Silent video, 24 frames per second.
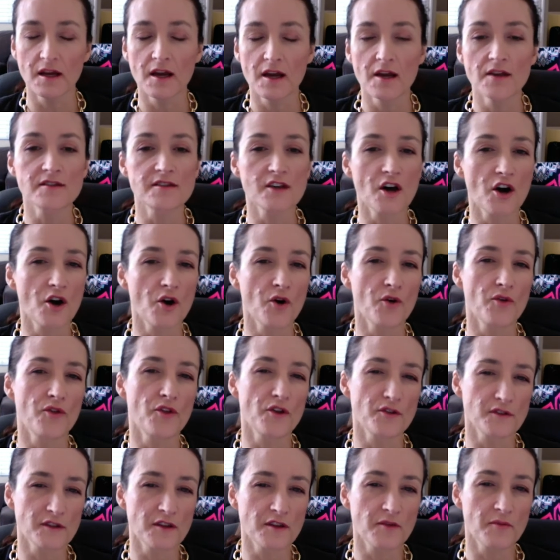So
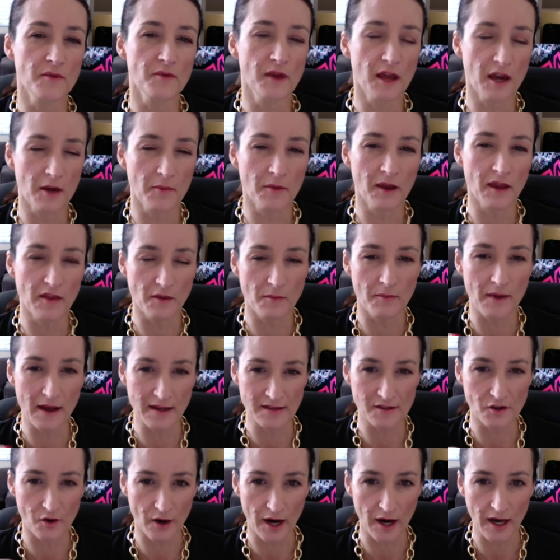those are going to get the
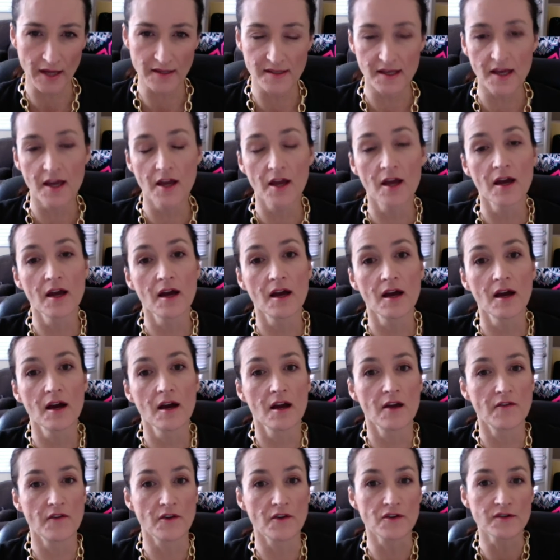best grades.
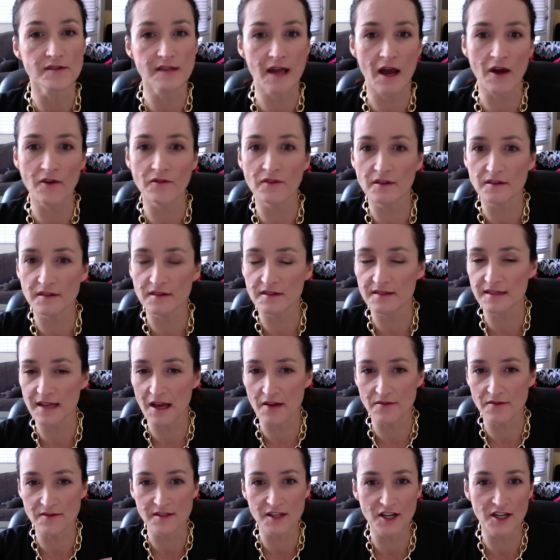If your
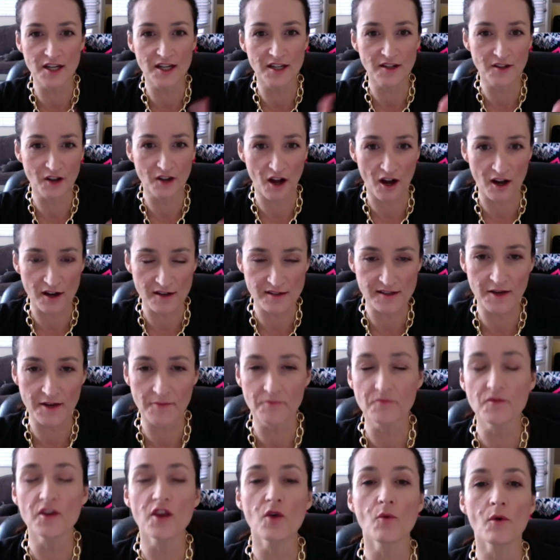sounds good, awesome.
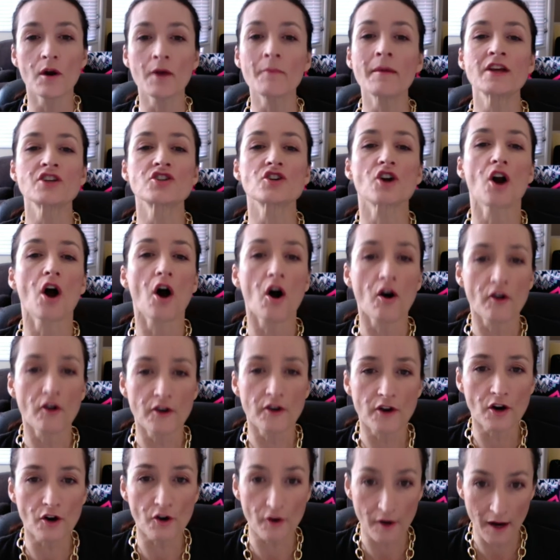You want to make sure all
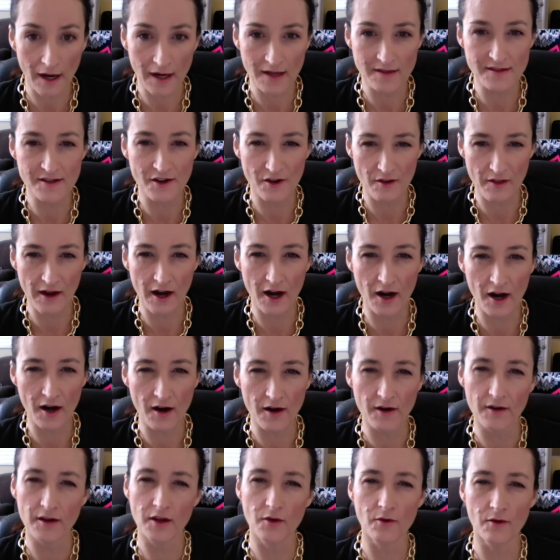your credits are there.
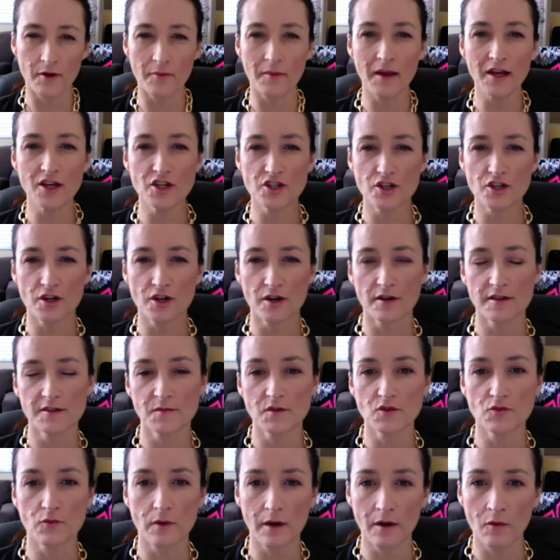You want to make sure it's
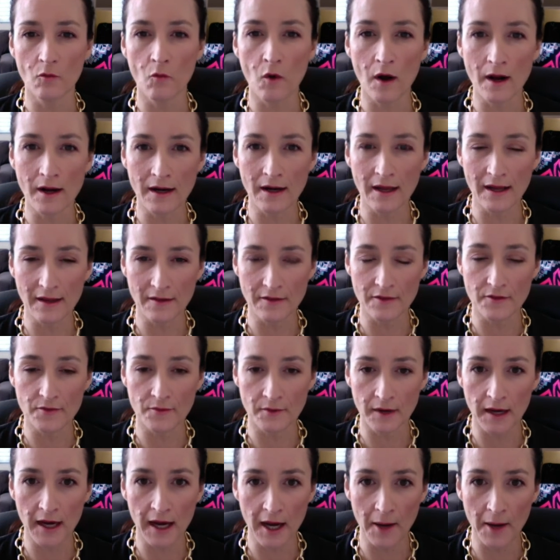between 1 and
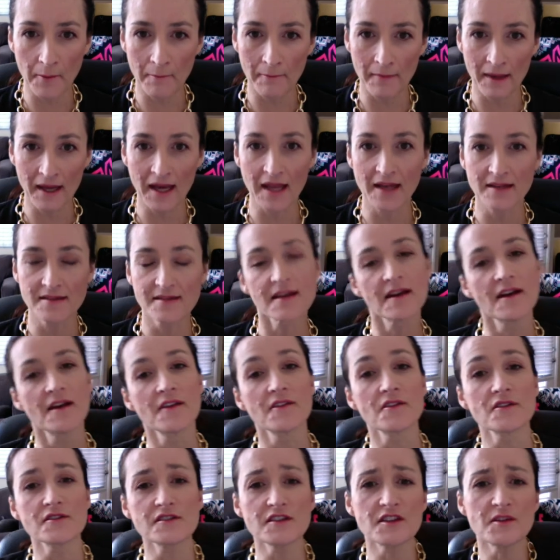3 minutes.
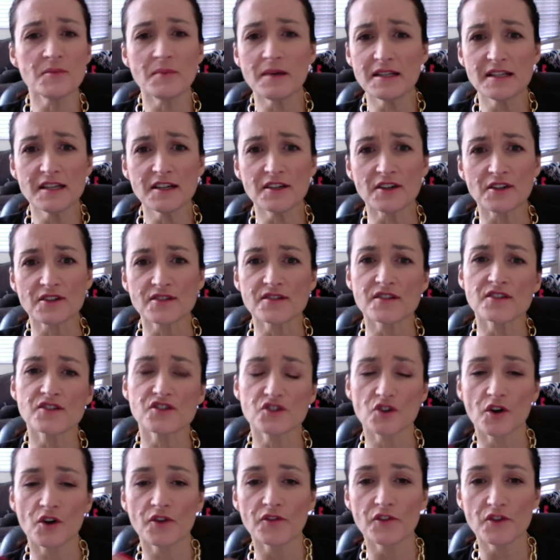Those are the big deals.
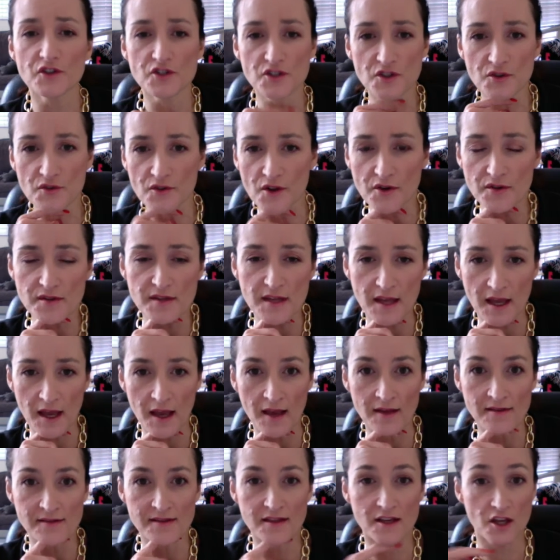So if you do those
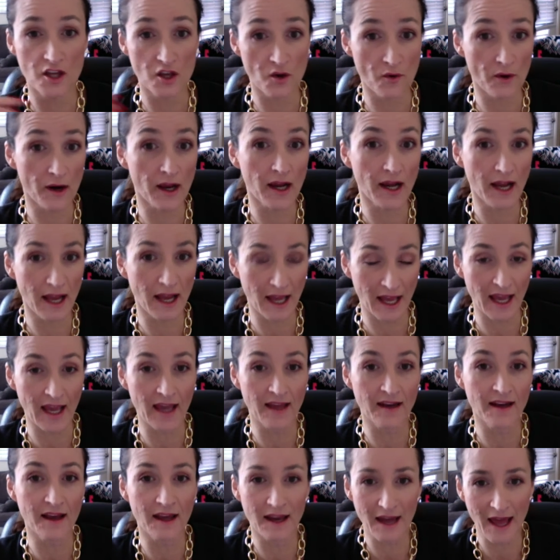things, you are going to get
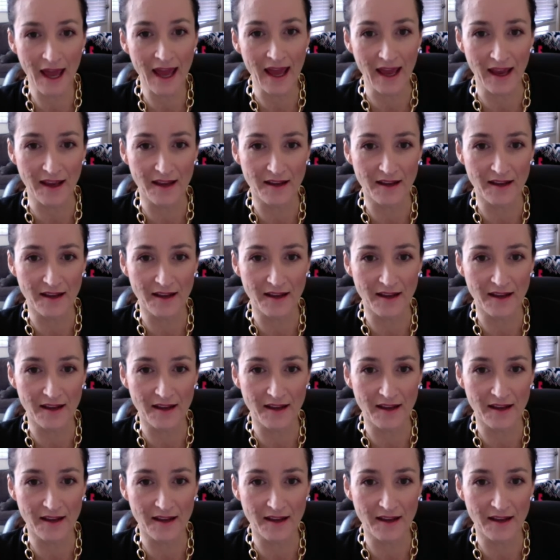an A.